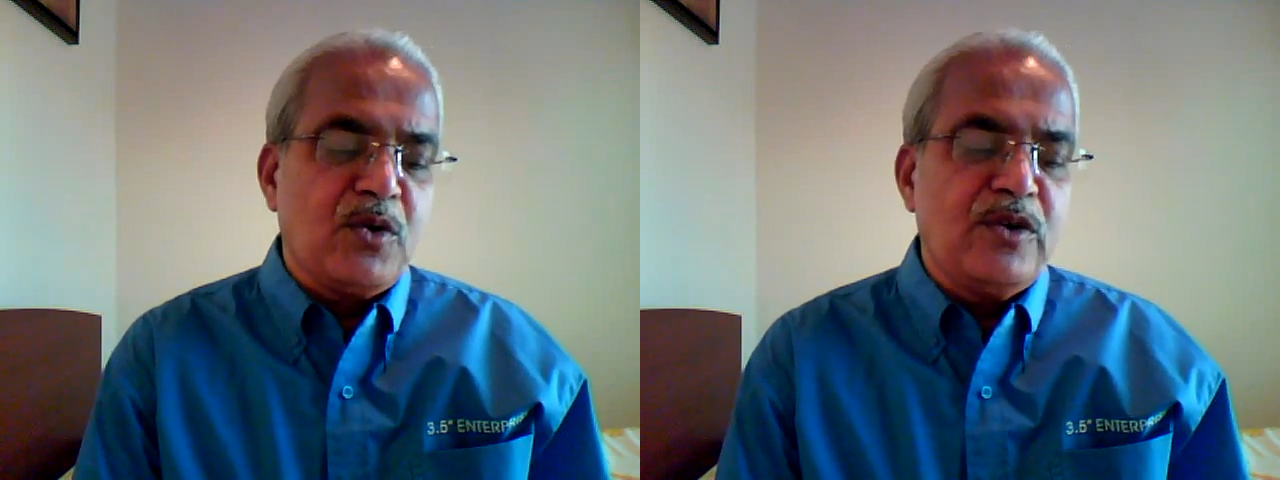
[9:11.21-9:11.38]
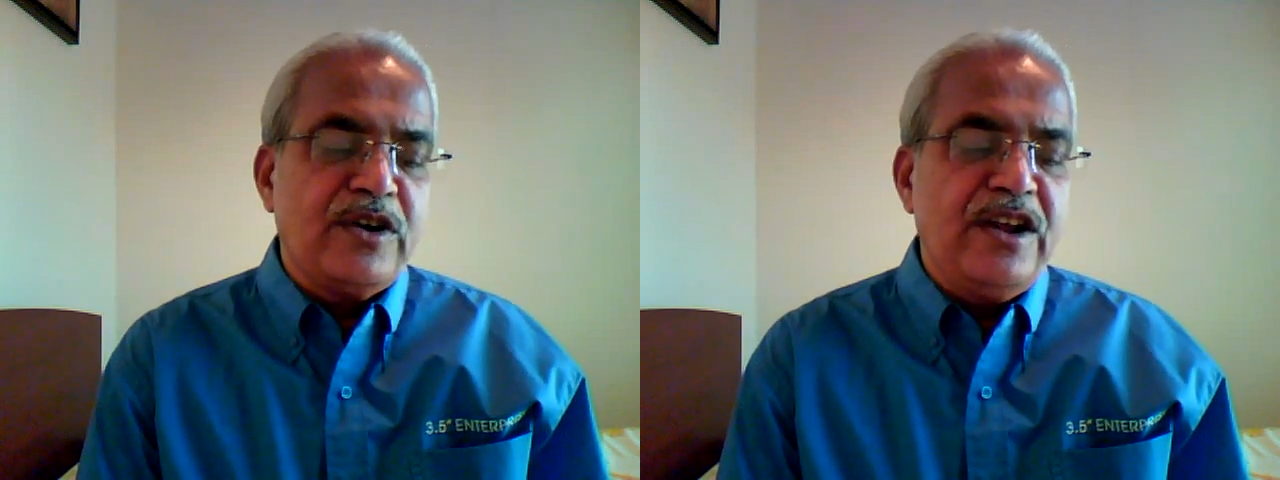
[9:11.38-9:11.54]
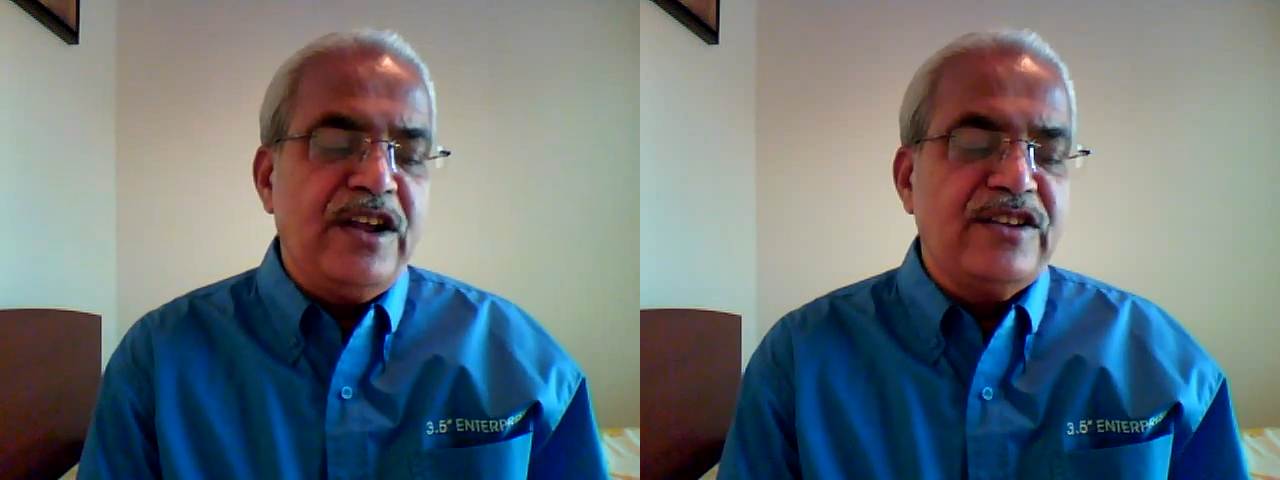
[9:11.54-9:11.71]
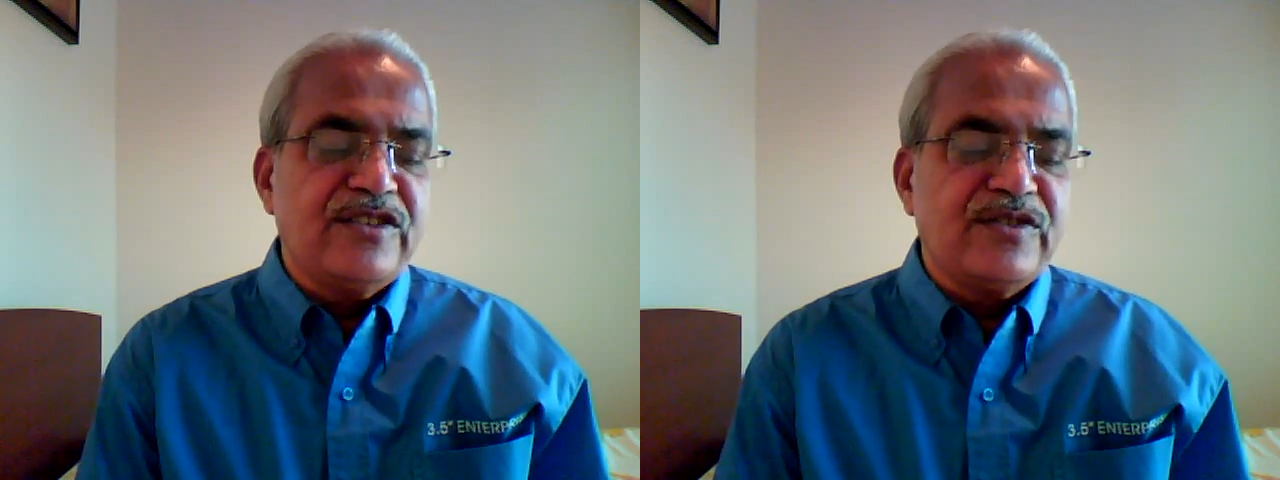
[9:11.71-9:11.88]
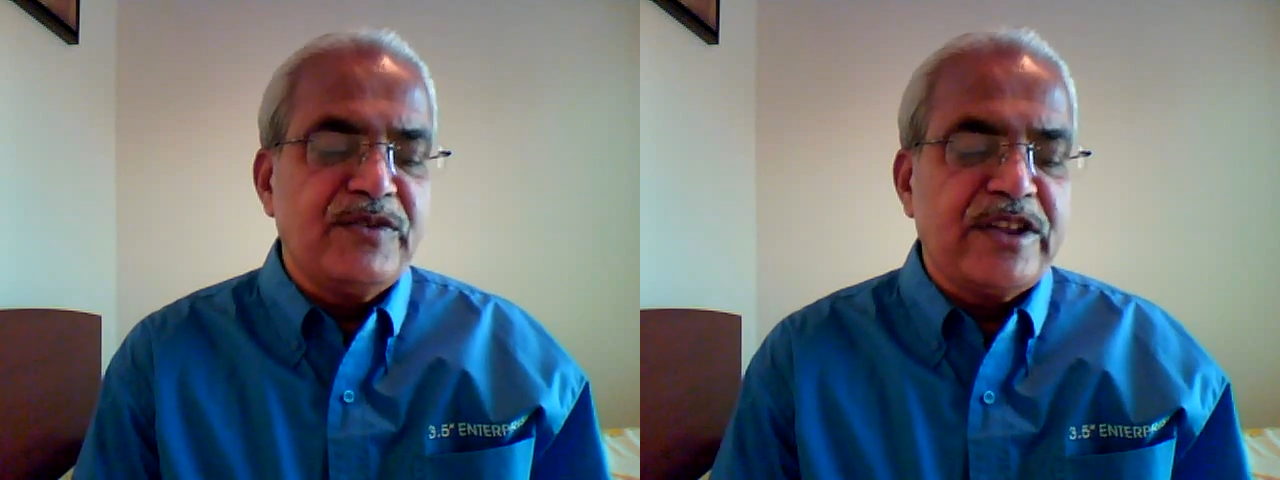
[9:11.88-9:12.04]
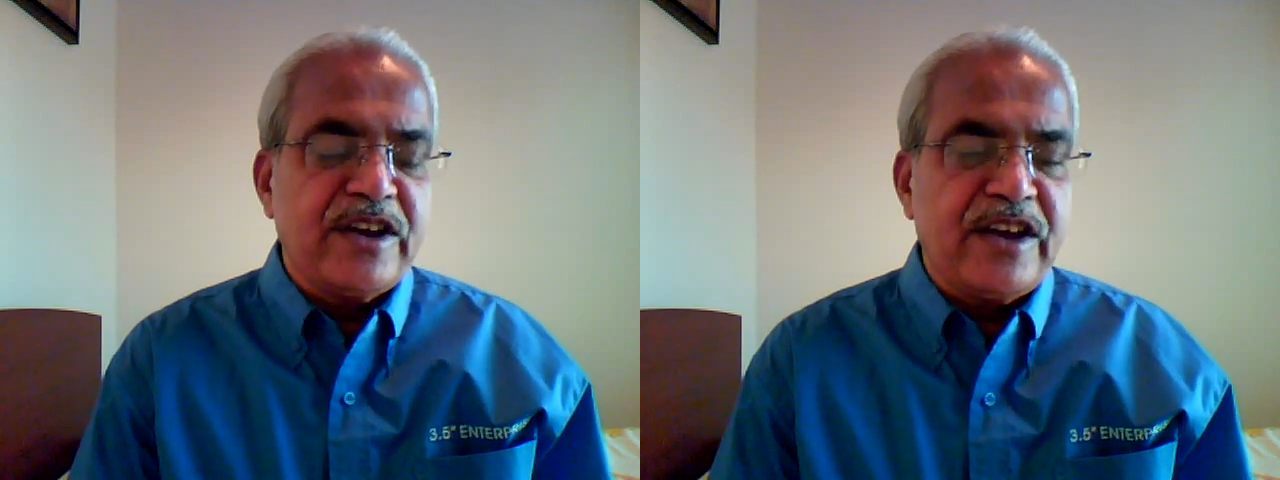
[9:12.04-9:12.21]
Code
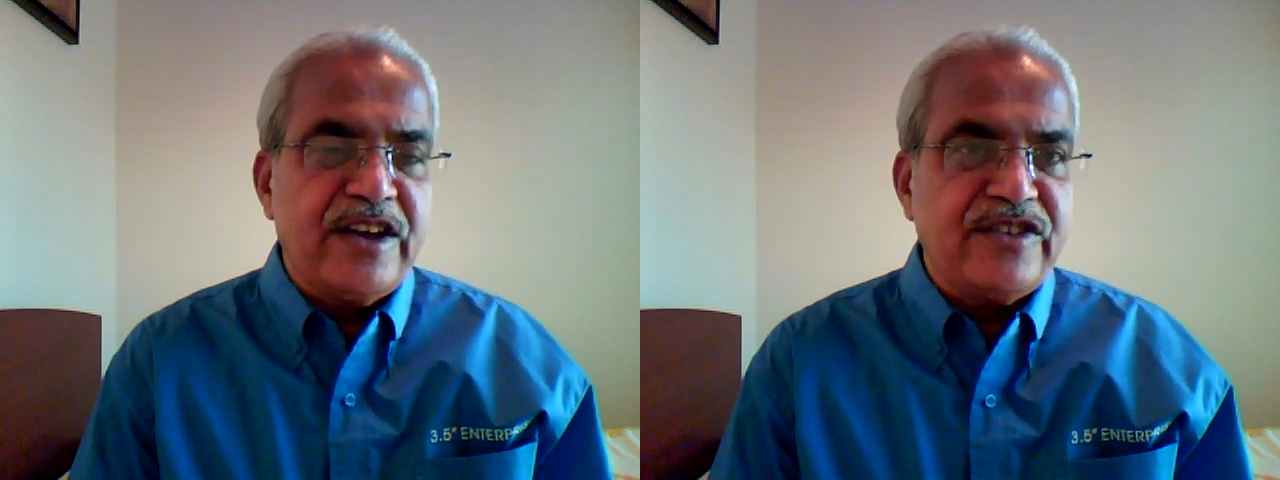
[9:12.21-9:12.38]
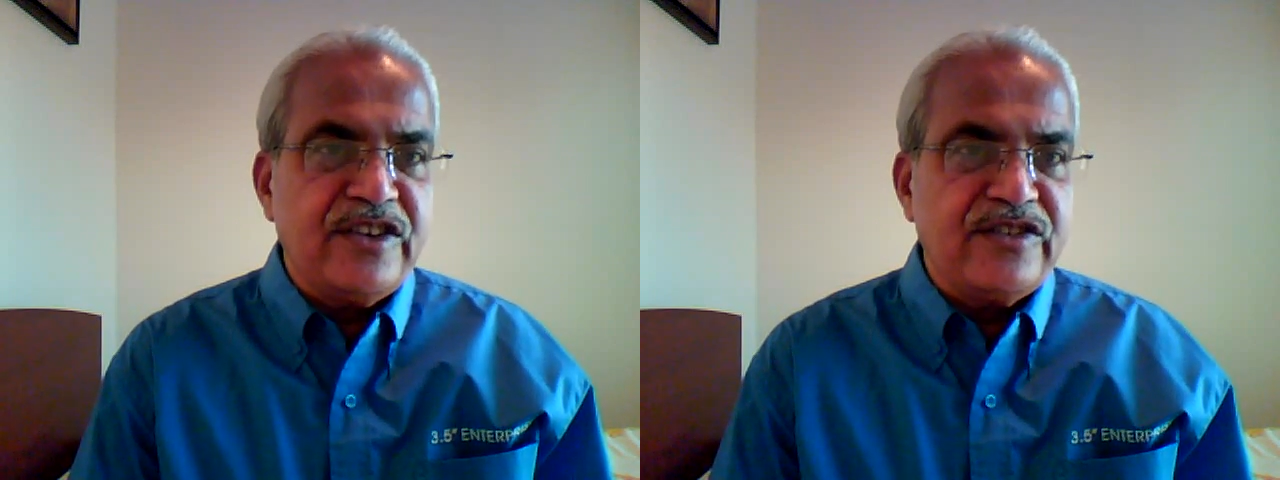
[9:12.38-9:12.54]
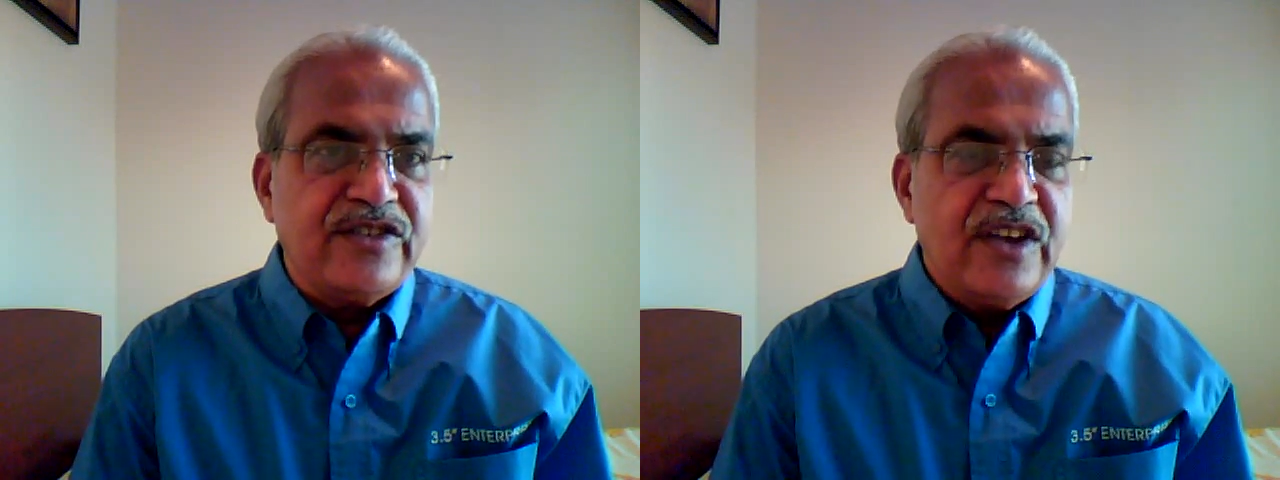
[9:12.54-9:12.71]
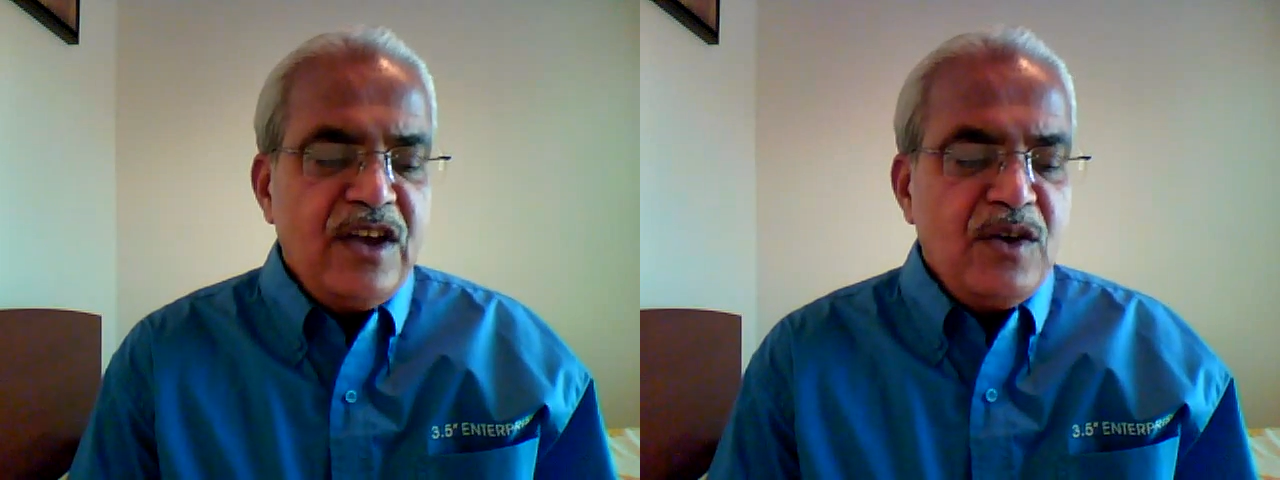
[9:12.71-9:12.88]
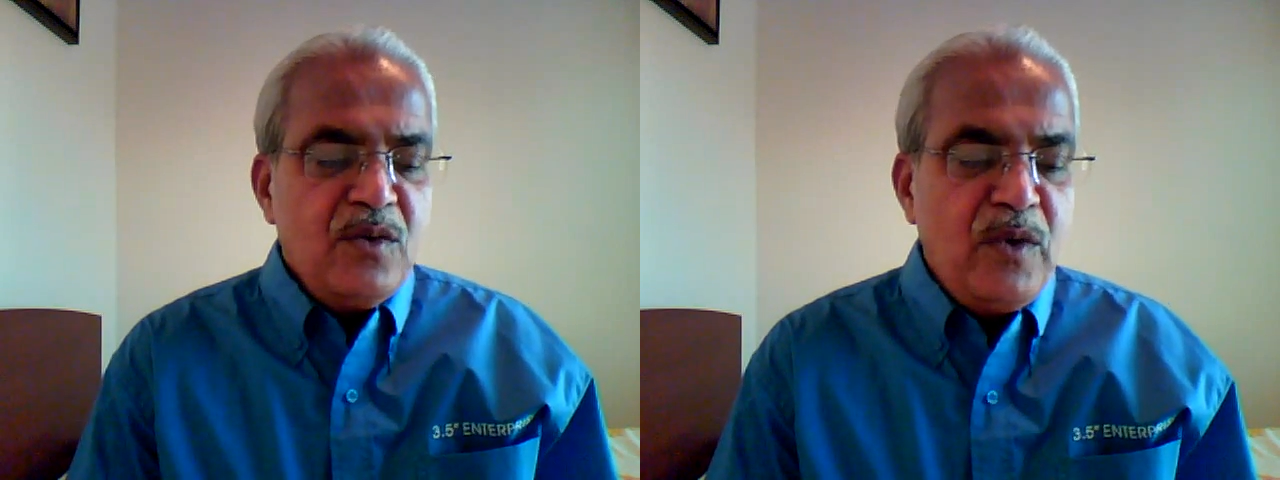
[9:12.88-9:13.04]
deals with the cases